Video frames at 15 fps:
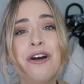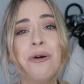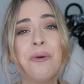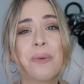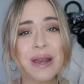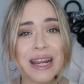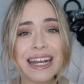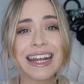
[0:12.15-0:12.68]

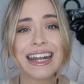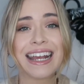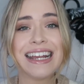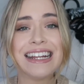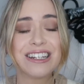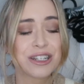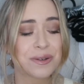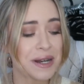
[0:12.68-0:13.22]
We did it.
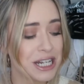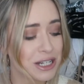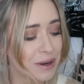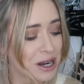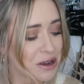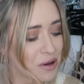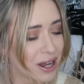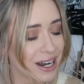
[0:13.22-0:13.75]
It's
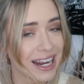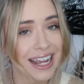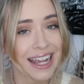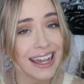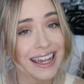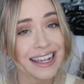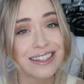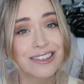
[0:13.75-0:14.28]
2021.
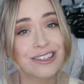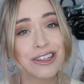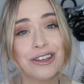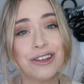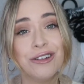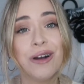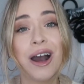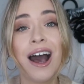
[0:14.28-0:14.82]
Here is
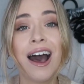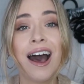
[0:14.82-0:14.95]
to